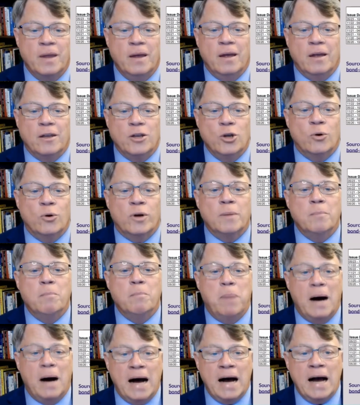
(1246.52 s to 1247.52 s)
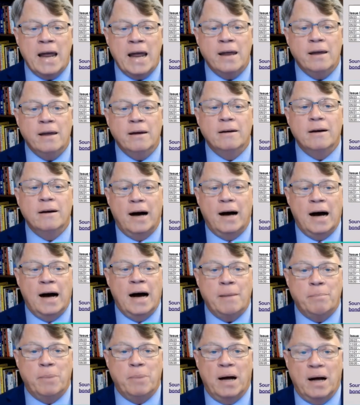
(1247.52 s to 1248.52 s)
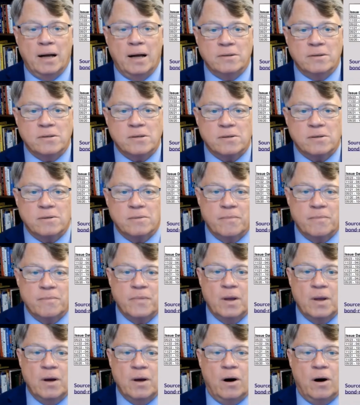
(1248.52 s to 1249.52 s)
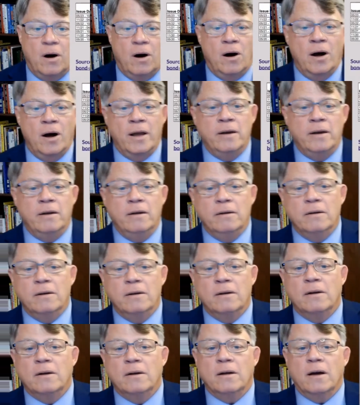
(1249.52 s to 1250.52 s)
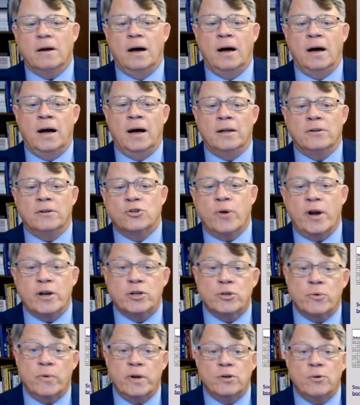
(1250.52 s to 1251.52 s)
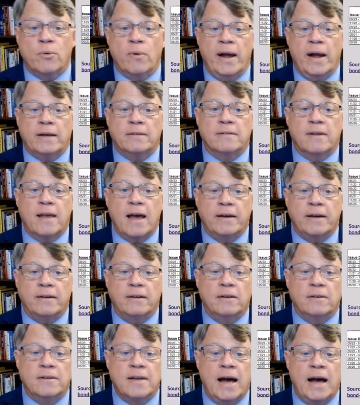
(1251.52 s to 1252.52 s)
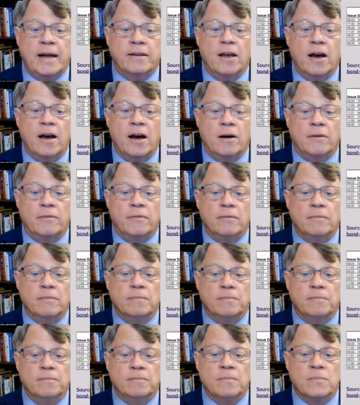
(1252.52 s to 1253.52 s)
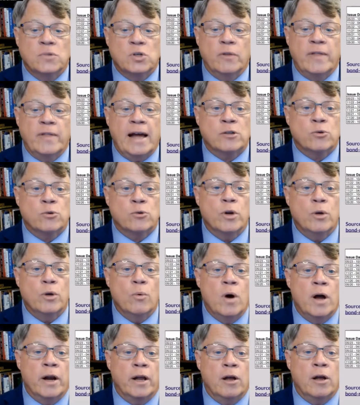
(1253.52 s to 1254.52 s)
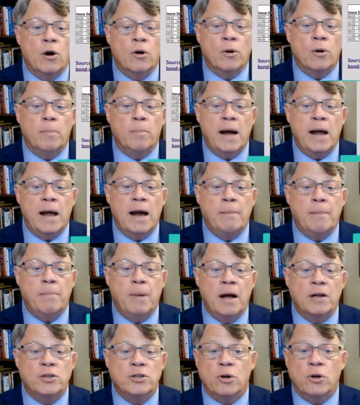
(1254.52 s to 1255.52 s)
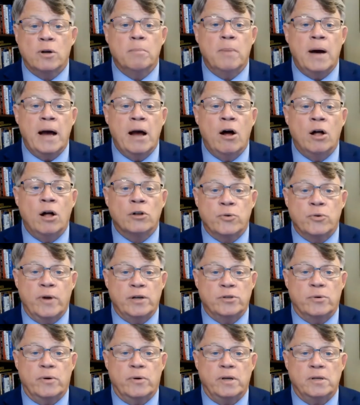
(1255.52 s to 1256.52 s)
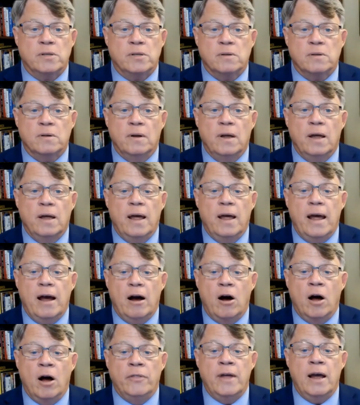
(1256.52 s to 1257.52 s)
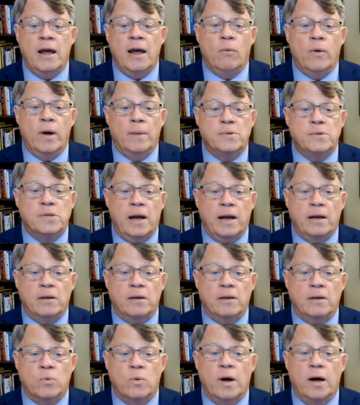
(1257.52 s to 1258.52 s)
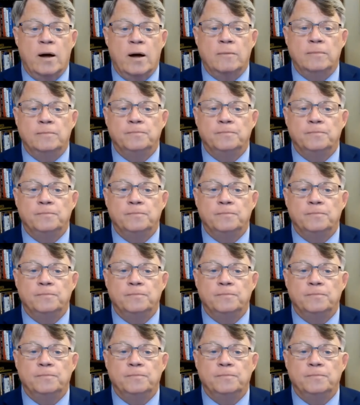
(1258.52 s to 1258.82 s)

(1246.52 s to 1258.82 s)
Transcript: You can buy I bonds on treasurydirect.gov. So that's where you want to go to buy I bonds. You can buy all treasuries on that website as well.